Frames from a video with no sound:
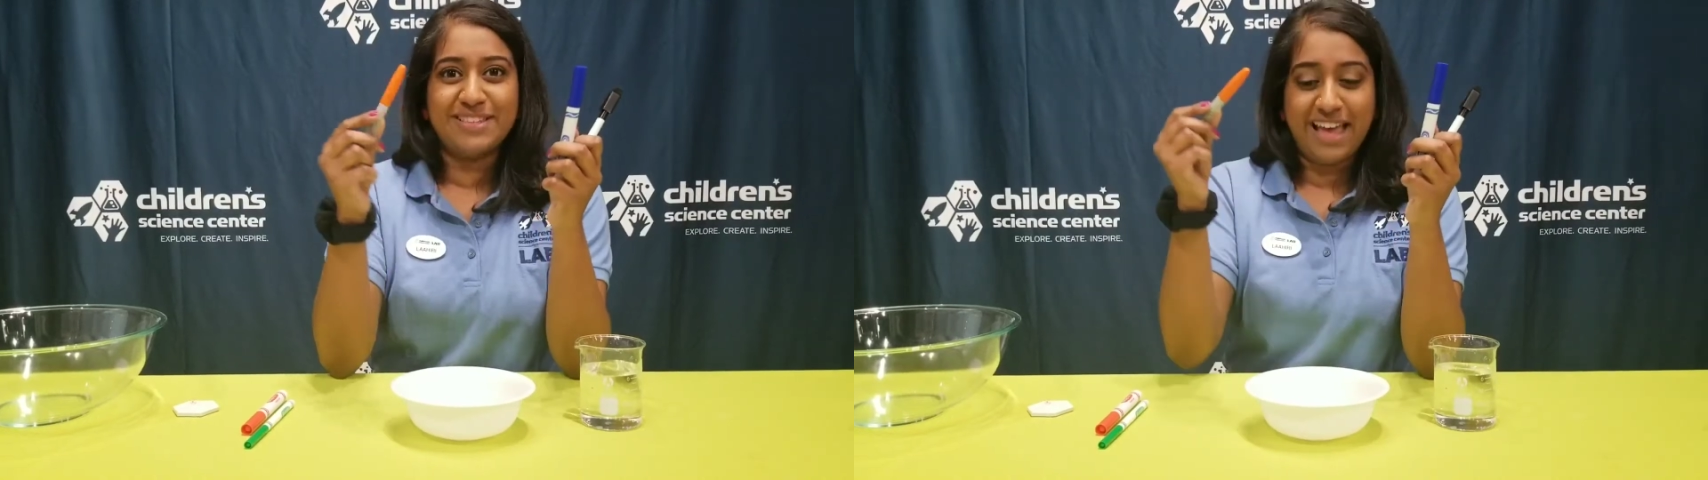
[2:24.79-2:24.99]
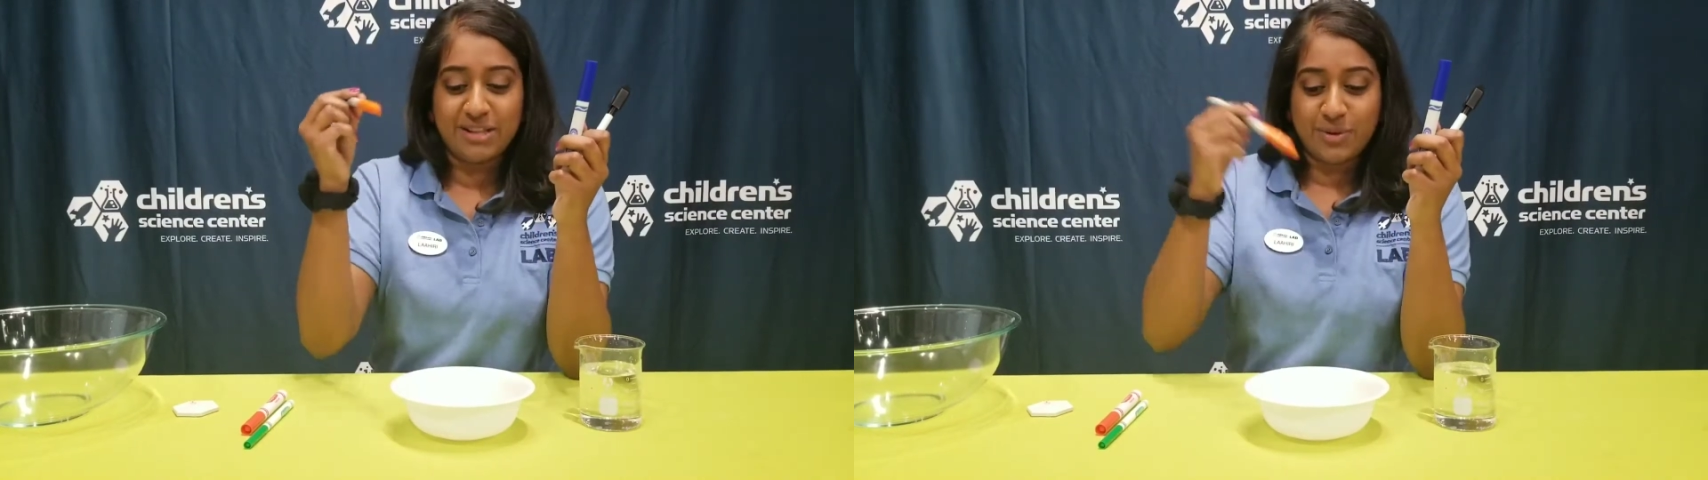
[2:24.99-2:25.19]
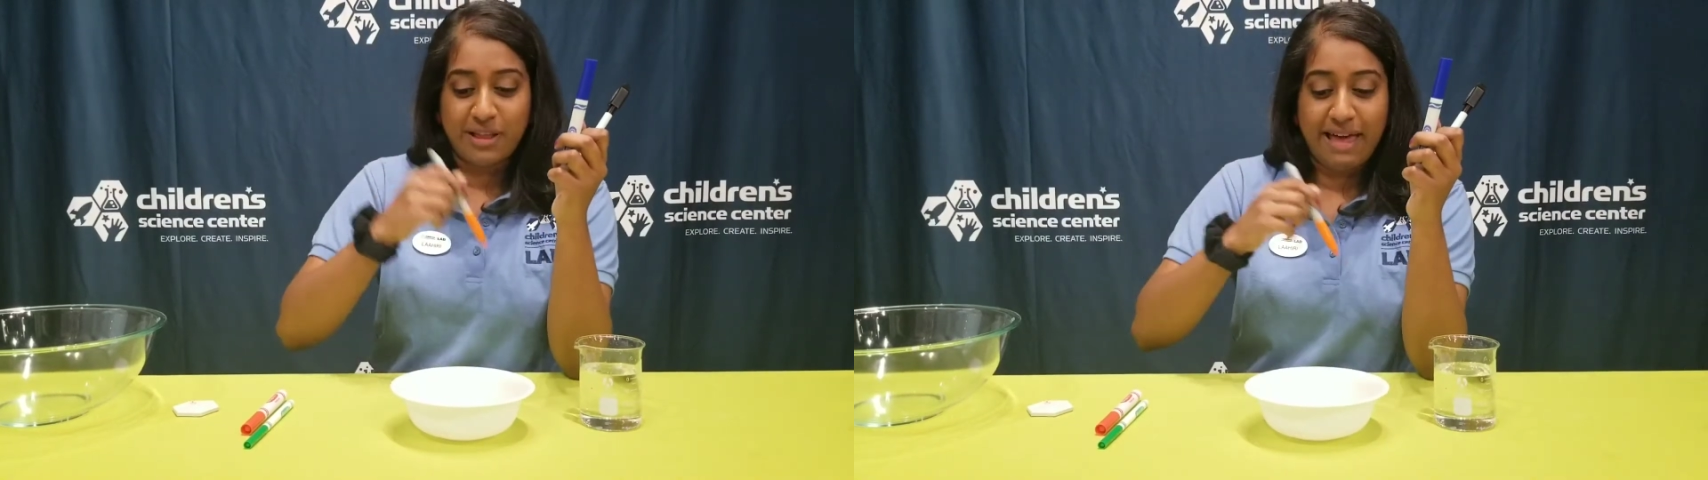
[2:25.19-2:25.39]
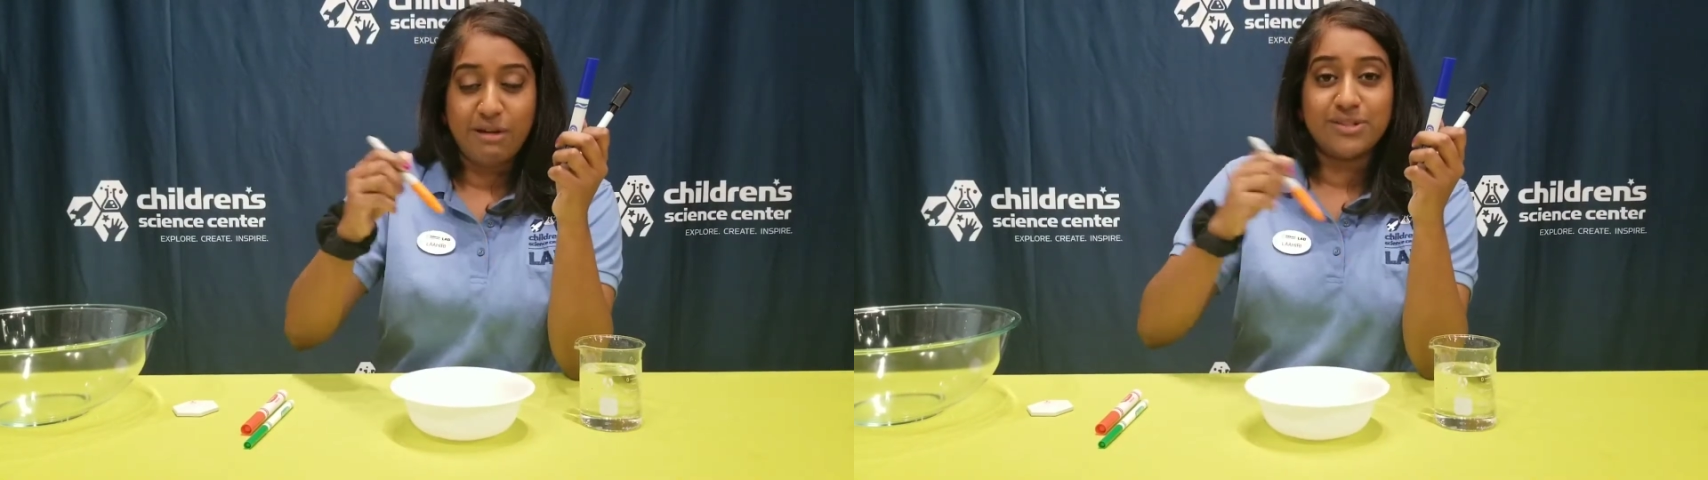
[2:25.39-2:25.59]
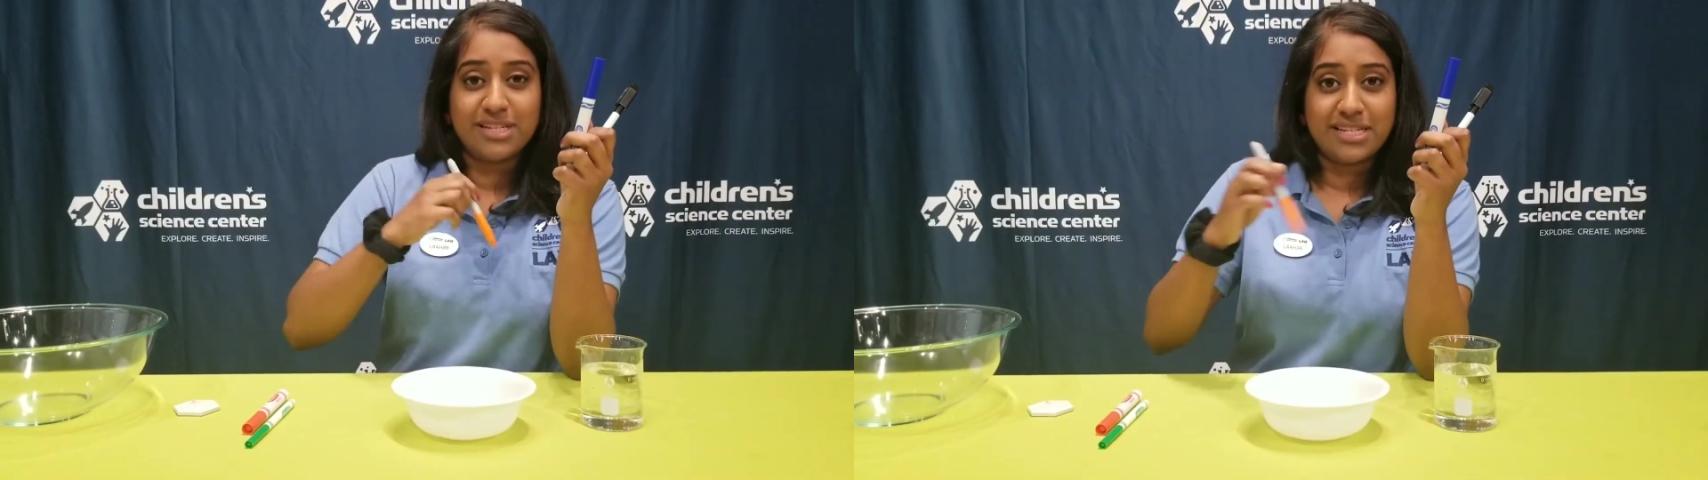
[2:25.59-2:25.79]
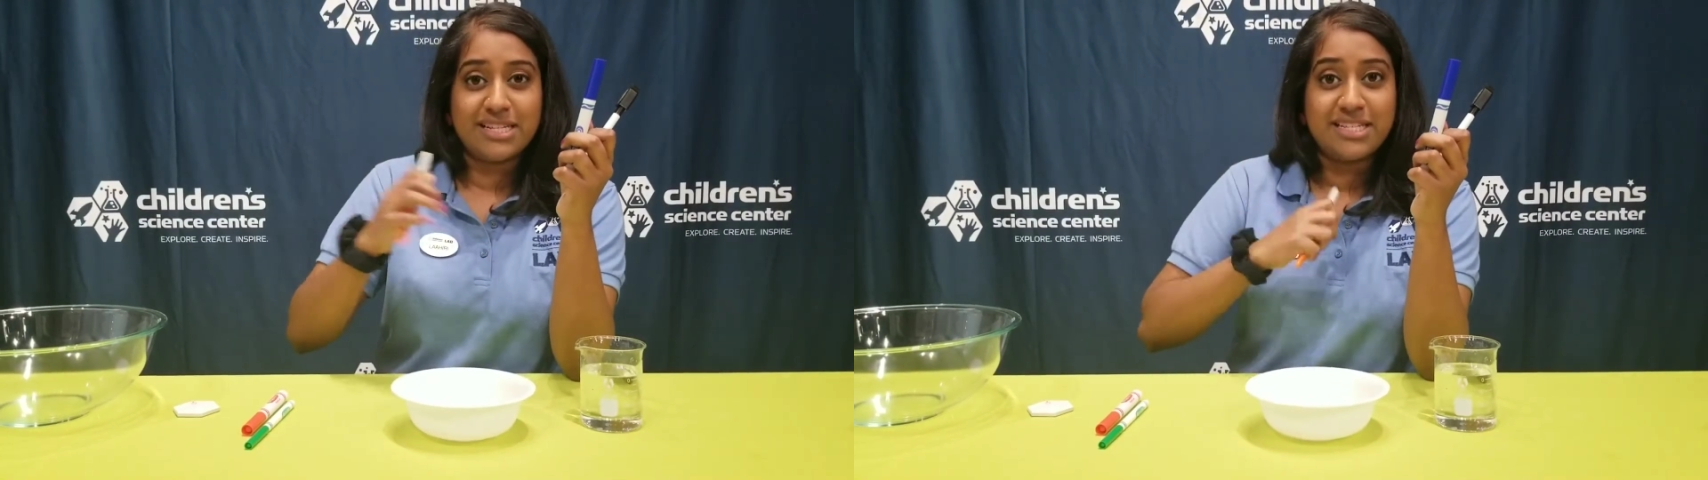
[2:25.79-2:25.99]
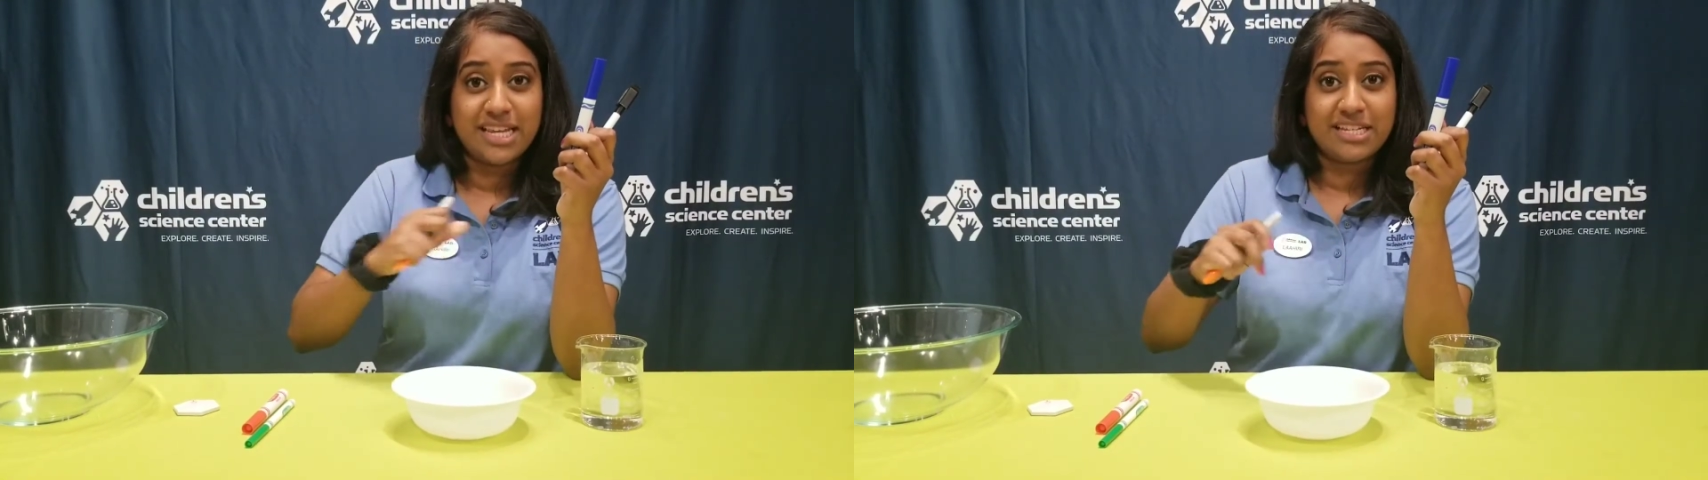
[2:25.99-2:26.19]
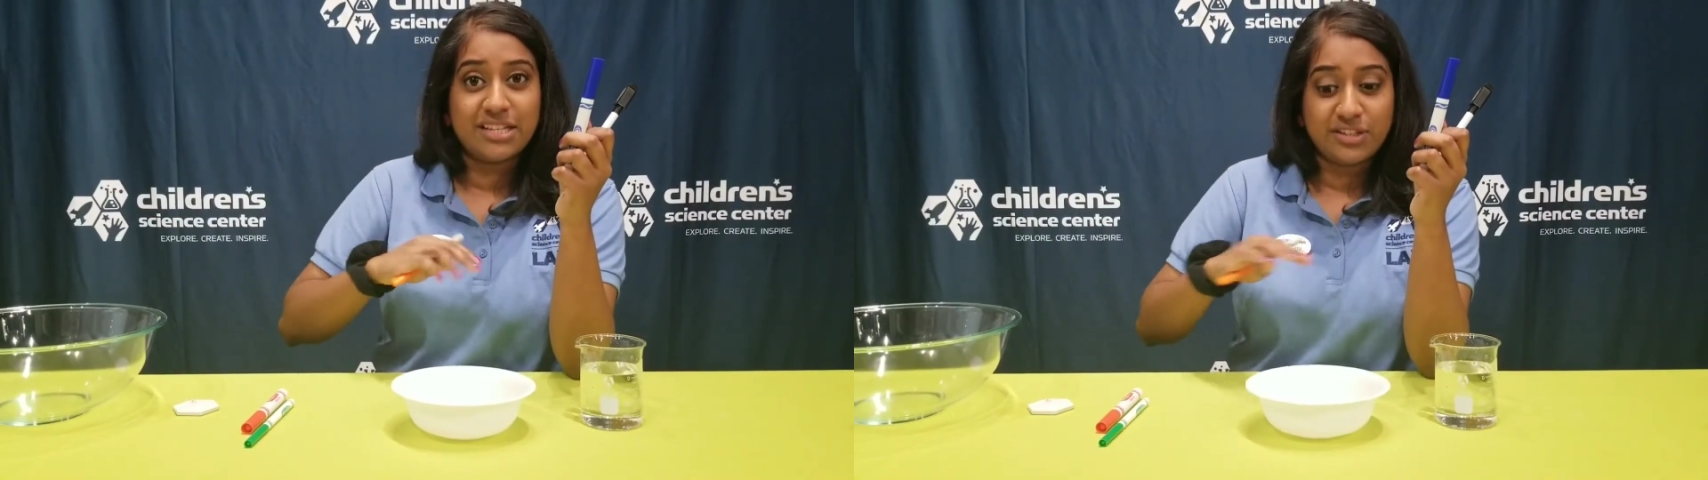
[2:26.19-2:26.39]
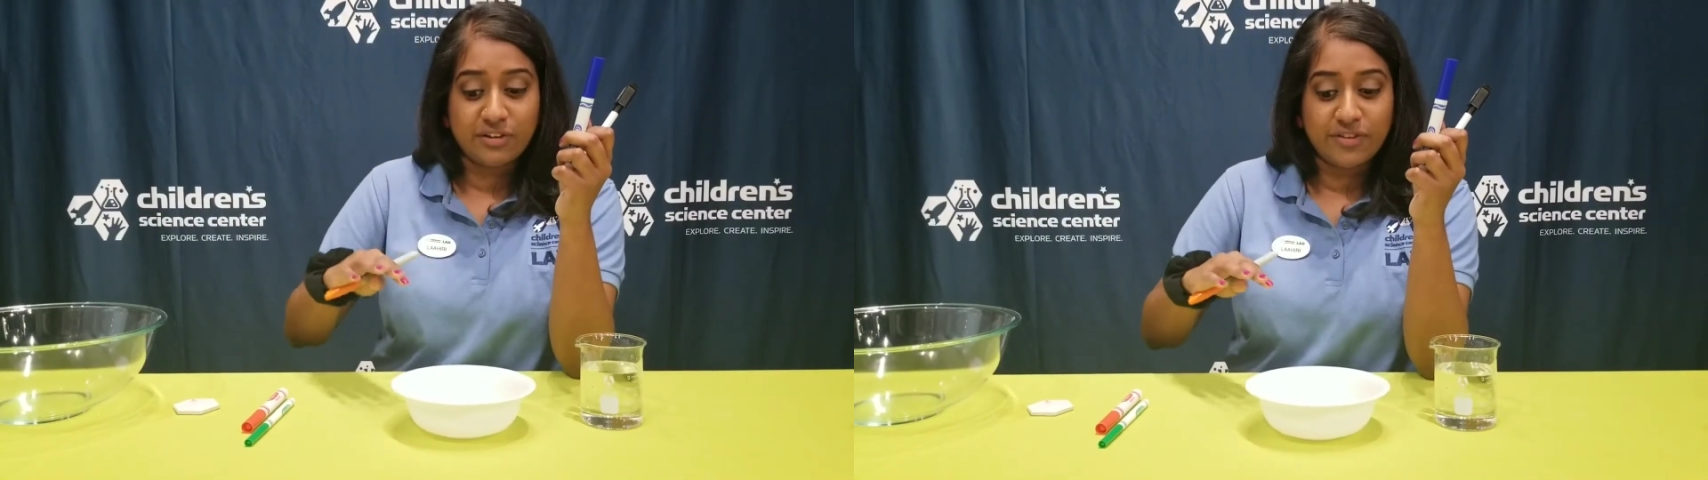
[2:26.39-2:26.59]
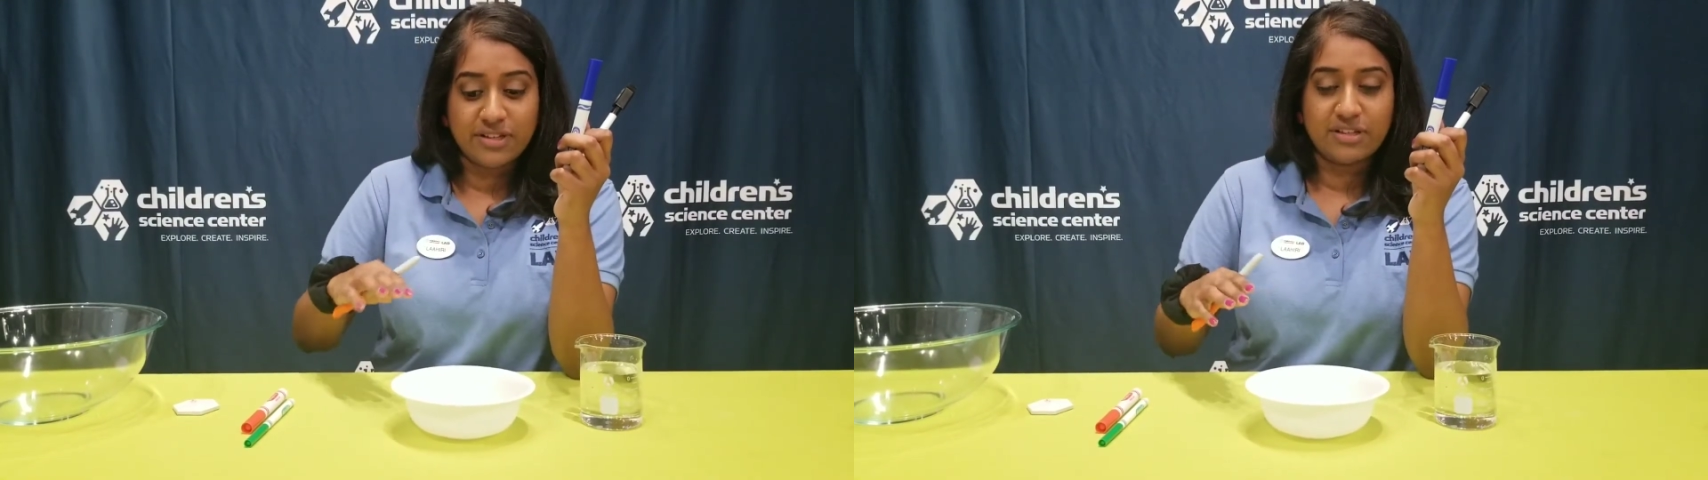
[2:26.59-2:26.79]
that's what allows it to stick to the
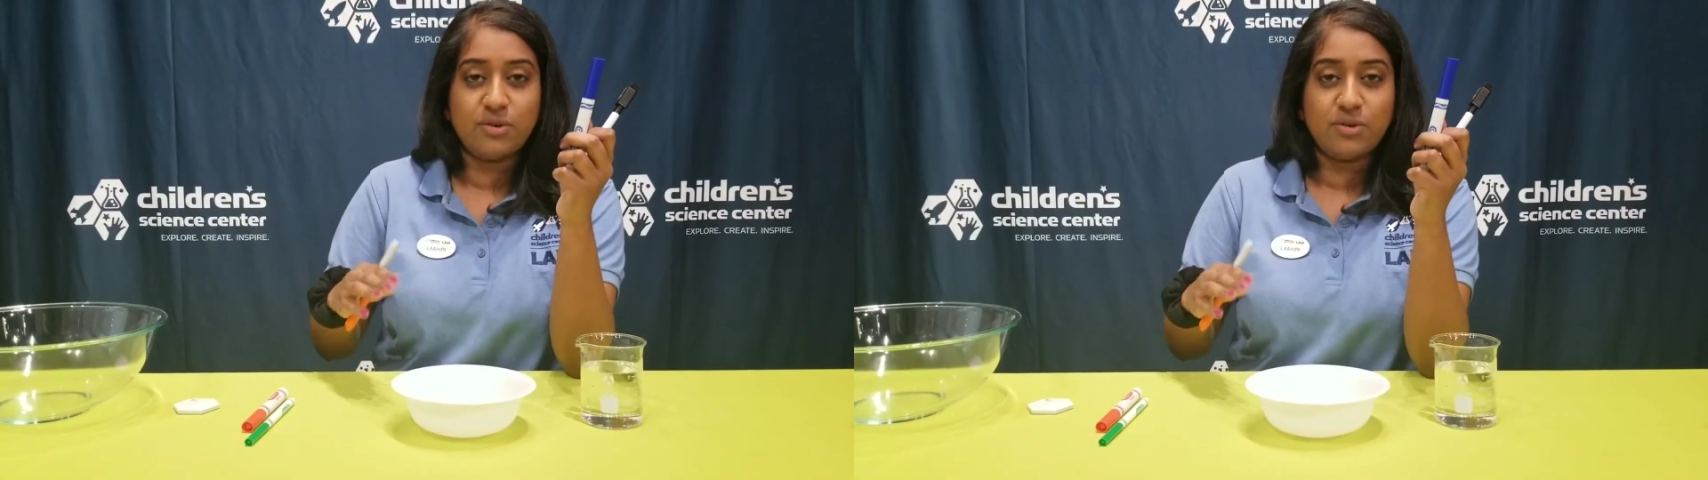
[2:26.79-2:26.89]
surfaces.